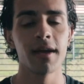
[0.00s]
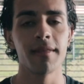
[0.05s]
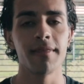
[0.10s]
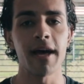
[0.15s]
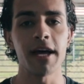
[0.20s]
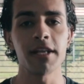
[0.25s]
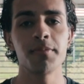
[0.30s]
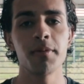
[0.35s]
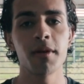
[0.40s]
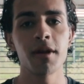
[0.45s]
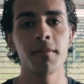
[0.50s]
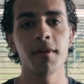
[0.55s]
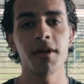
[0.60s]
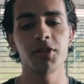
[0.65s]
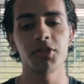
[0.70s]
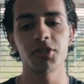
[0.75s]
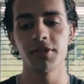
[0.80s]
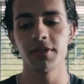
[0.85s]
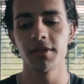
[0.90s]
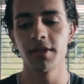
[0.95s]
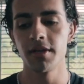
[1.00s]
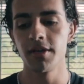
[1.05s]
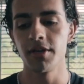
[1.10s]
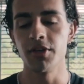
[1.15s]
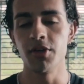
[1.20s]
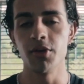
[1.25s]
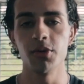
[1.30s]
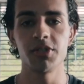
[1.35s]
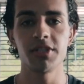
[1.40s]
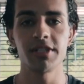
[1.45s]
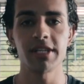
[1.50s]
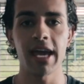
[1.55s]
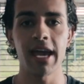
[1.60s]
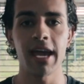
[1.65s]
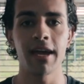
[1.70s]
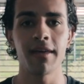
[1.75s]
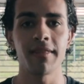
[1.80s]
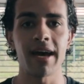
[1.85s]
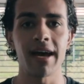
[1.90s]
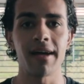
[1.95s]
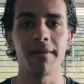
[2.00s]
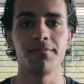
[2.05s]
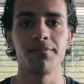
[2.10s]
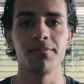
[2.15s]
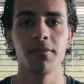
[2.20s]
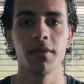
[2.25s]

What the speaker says: that's pretty much you saying that